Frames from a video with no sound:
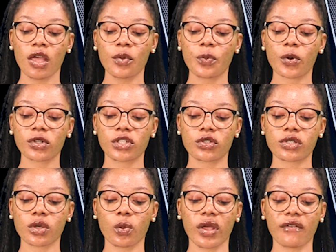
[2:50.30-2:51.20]
import
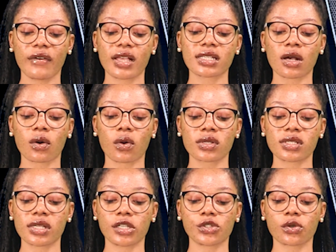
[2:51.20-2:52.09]
duty waivers and
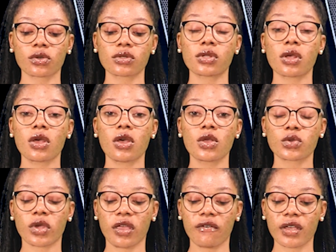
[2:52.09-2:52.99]
concessions
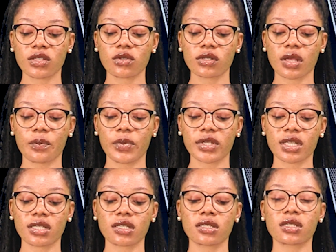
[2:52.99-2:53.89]
to investors and
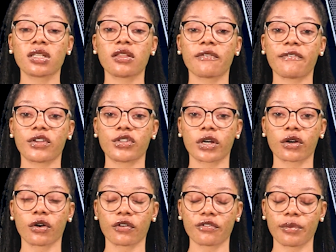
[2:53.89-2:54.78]
businesses in the
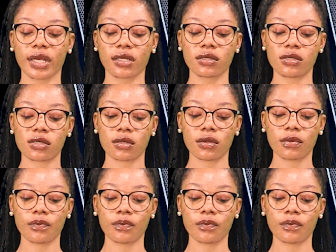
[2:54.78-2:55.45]
federal government.